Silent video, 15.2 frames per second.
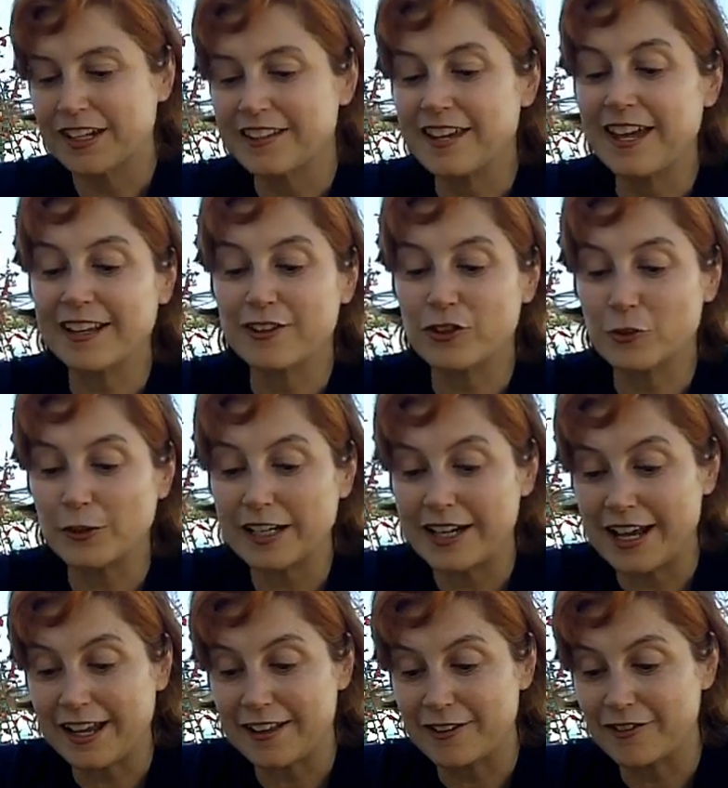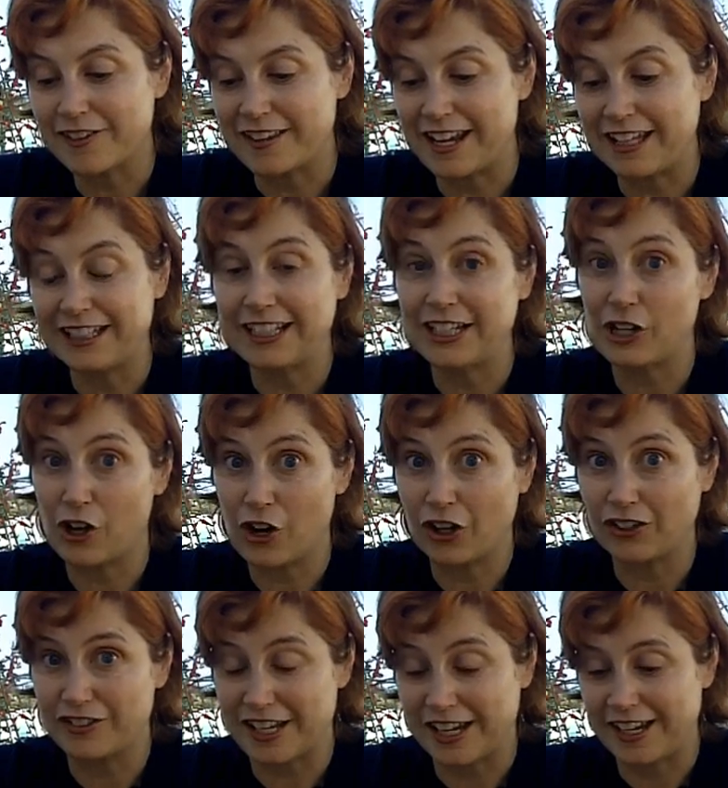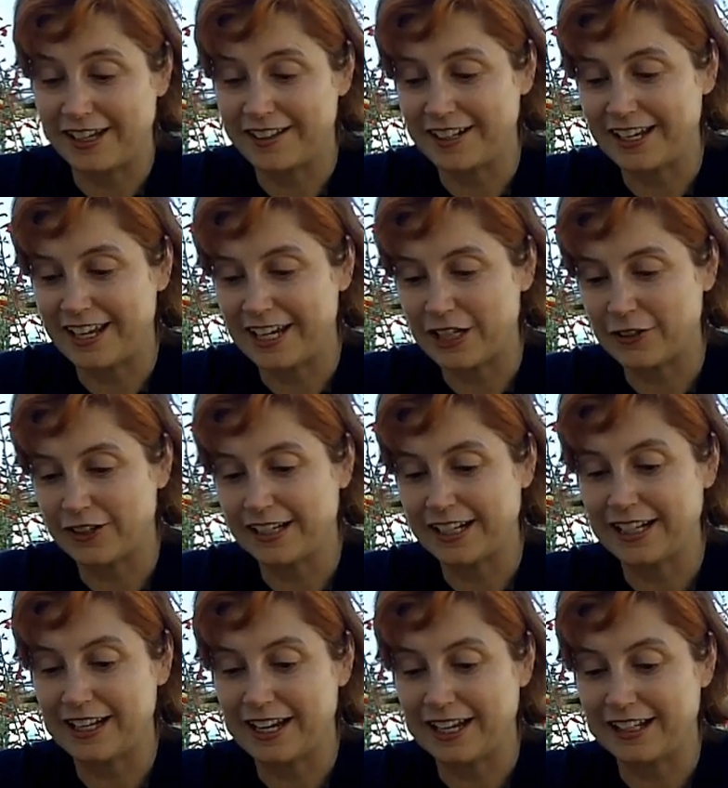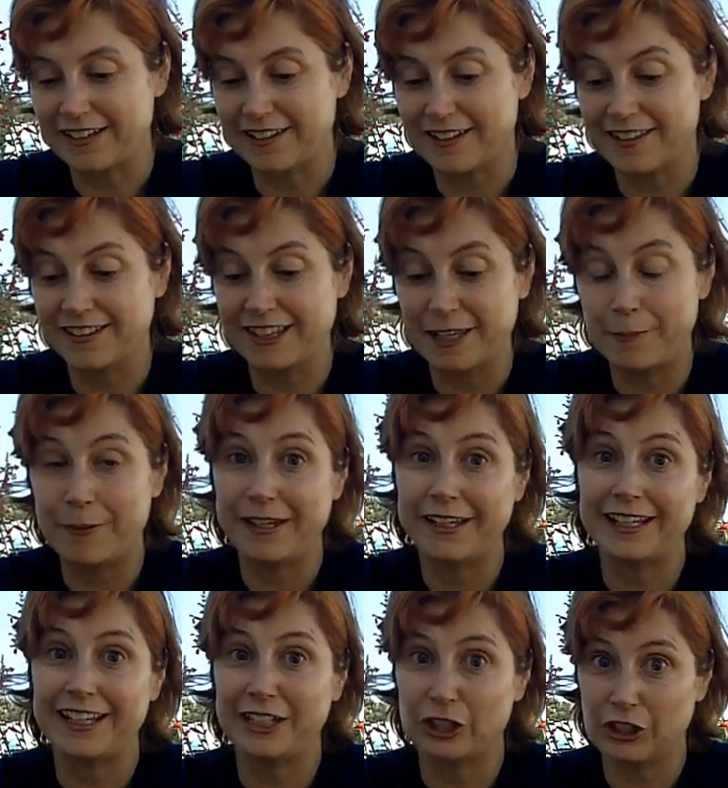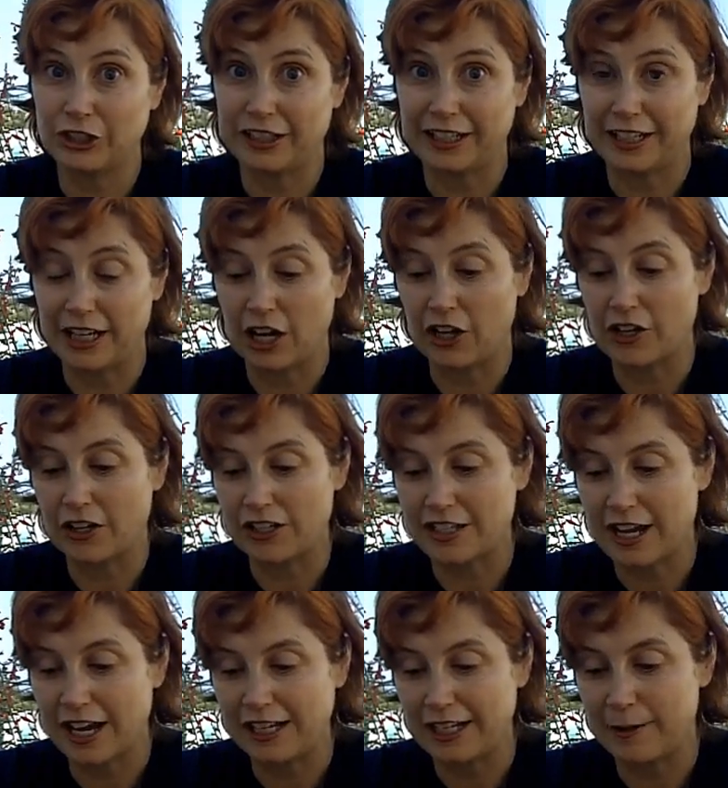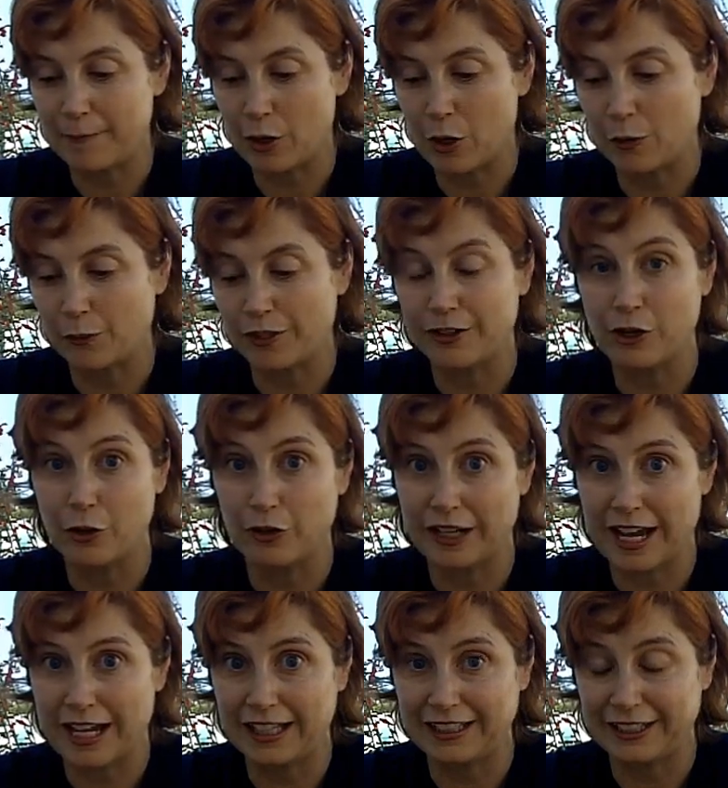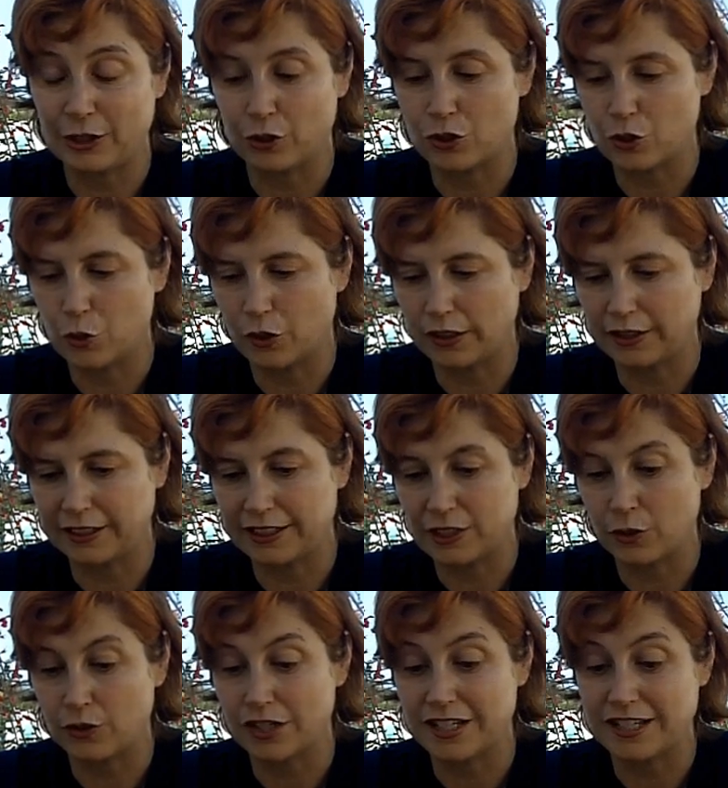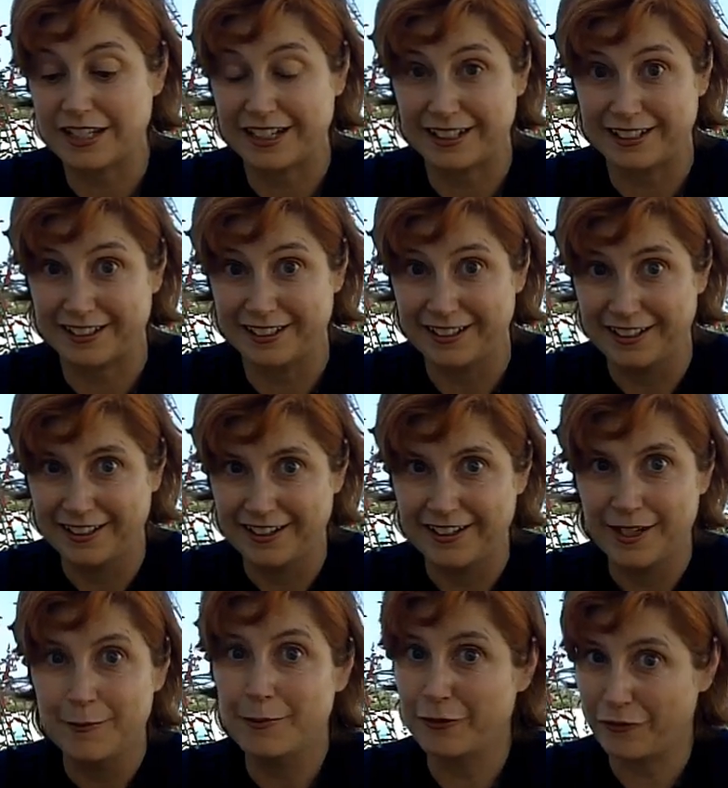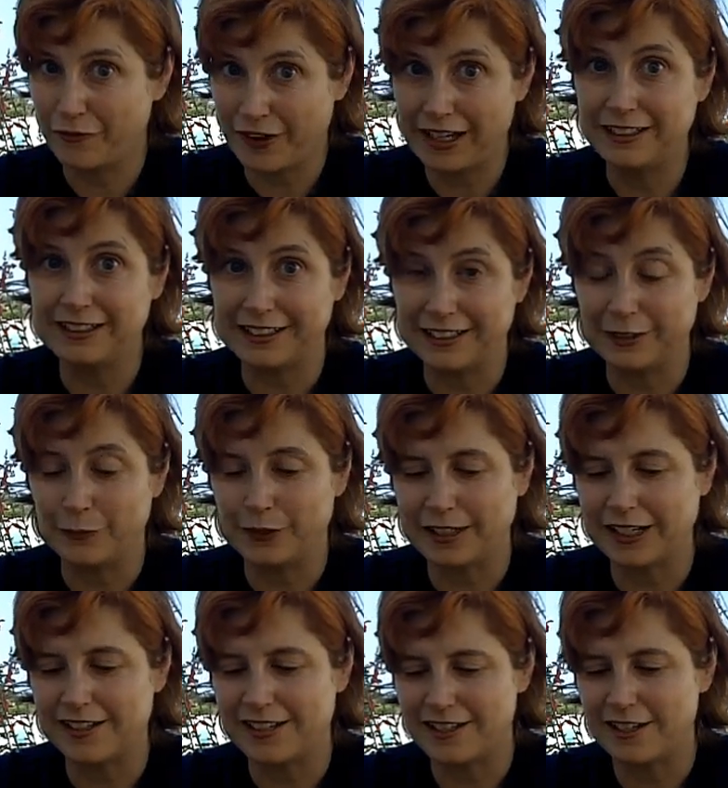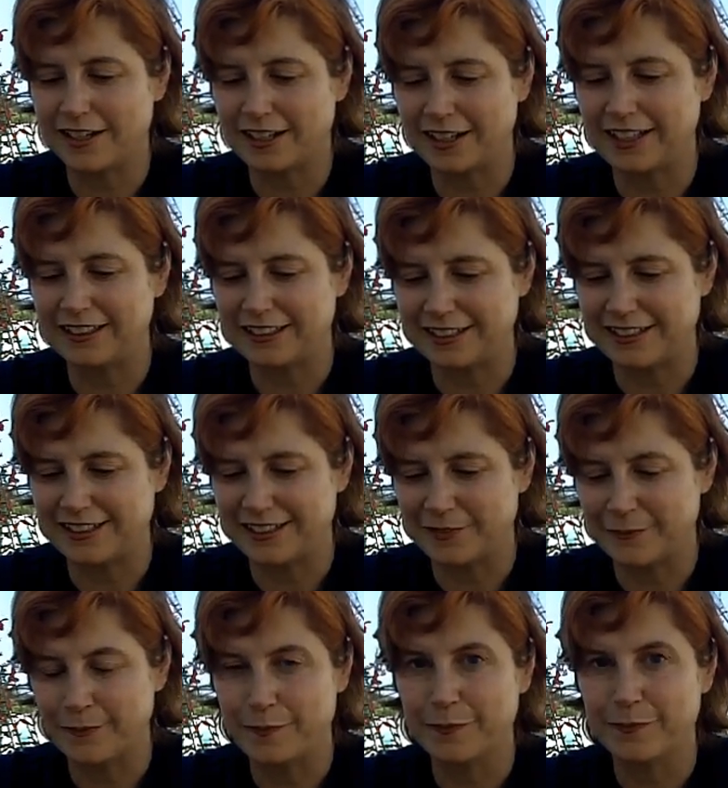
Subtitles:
It takes 3 days of sailing all day, then anchoring at night, sleeping and cooking on our tiny boat with no galley or toilet or sink. But finally, we get to Duck Island.